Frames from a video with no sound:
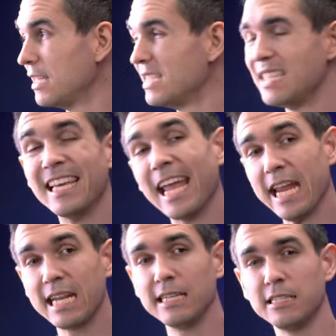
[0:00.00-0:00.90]
This is the
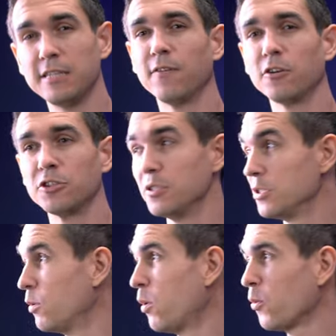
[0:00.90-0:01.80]
80C version.
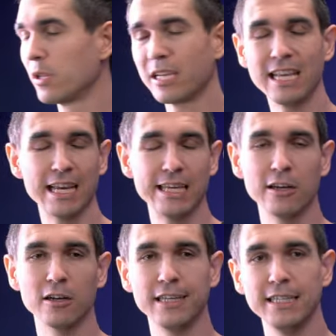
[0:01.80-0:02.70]
So what we're looking at
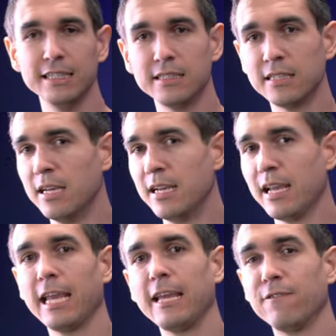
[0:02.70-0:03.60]
here is
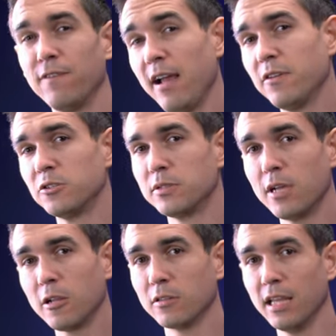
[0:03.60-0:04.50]
a
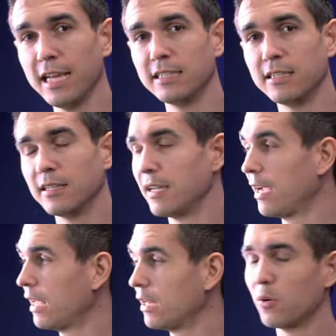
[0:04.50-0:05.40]
$500 light.
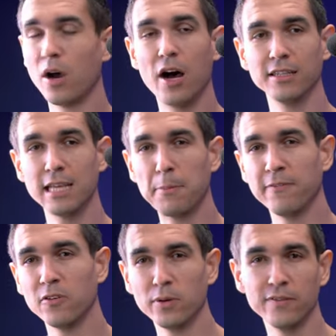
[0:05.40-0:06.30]
And on top
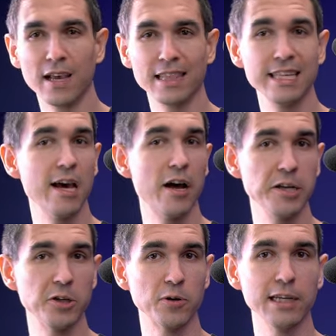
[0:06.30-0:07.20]
of it, we've got the
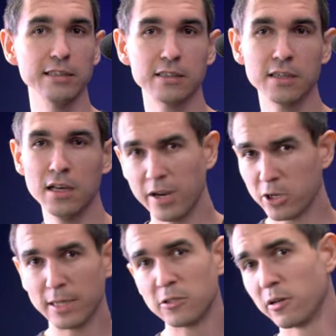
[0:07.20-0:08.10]
Honey Crates. Honey
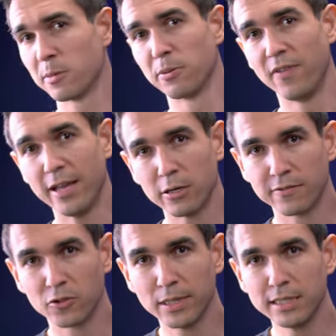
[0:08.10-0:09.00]
Crates are another provider
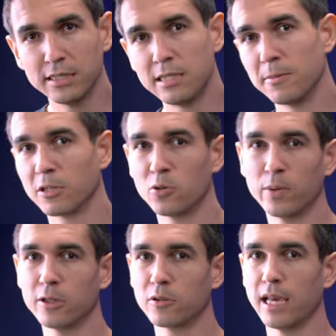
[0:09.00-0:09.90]
of grids, similar to
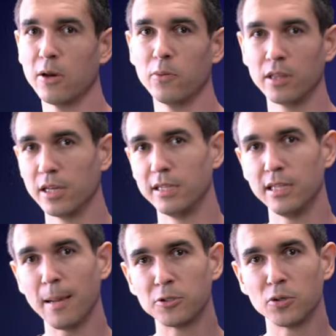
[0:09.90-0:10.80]
what you'll get with uh,
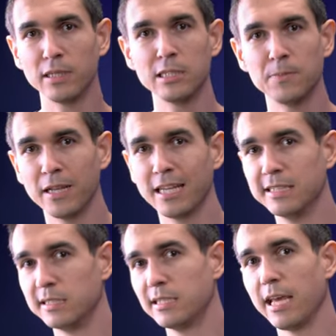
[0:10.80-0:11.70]
Dop Choice, but
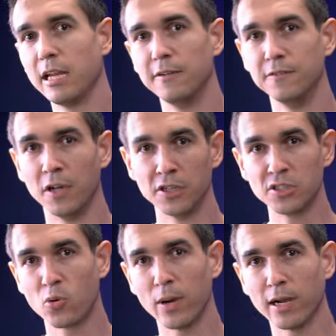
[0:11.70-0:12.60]
instead of
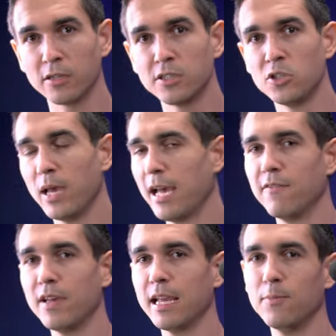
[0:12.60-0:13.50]
squares, you
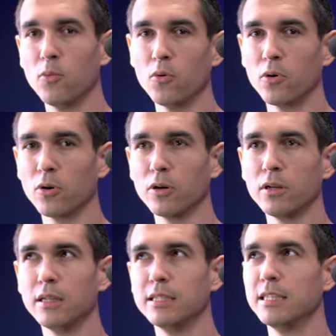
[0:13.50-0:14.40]
have a more,
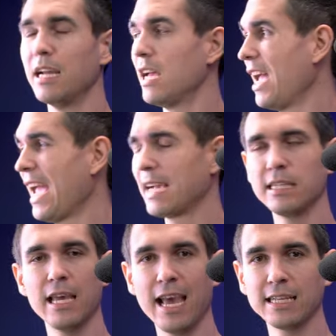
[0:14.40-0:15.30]
is it a hex
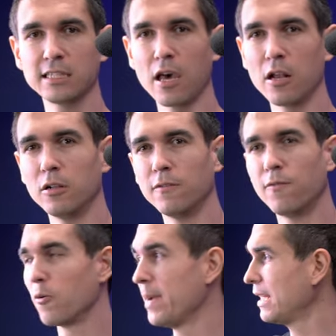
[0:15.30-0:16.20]
hexagonal
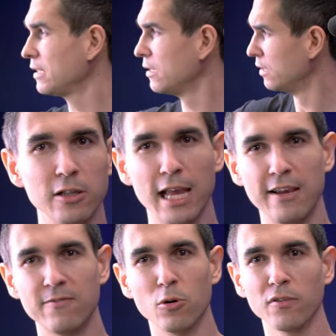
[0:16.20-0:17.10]
format? You'll
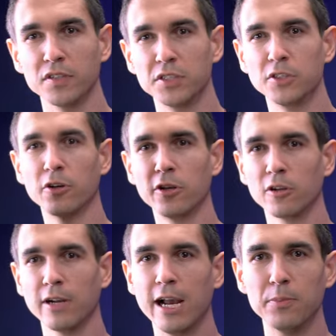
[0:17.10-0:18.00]
have more of a
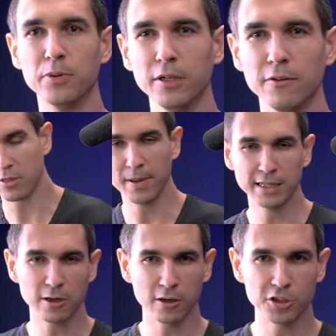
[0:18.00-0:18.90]
circular output. The main
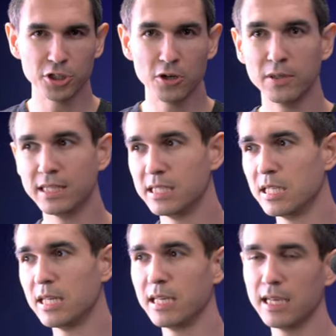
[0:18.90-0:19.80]
star of the show is
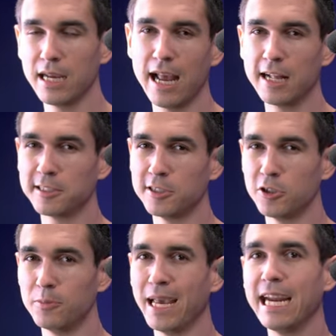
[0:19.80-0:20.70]
the
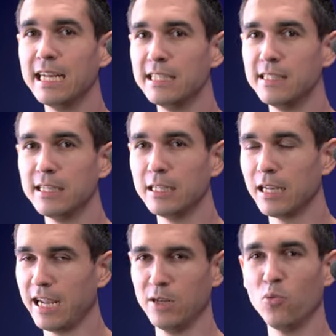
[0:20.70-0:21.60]
AltaTube
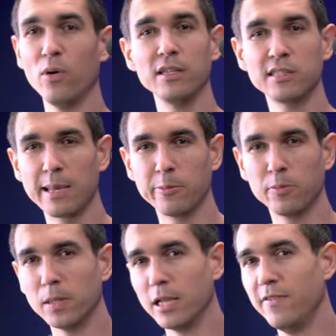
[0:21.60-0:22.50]
80C and what it's
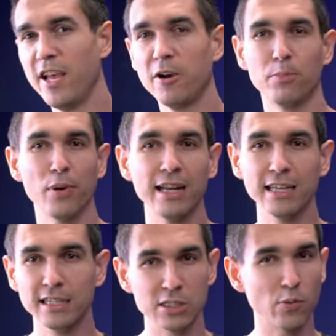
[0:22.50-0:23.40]
capable of, how bright
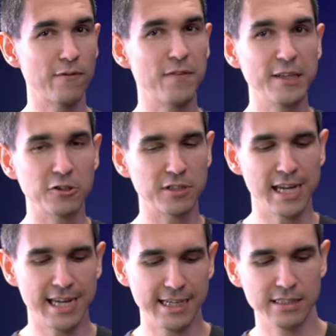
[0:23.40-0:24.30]
it is, what features it
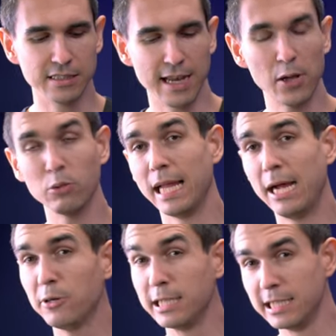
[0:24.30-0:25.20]
has, how
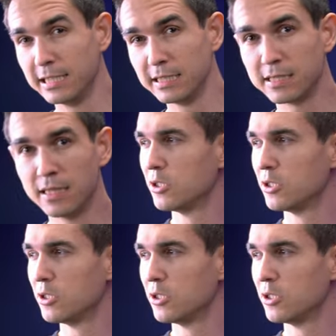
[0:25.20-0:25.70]
loud it is.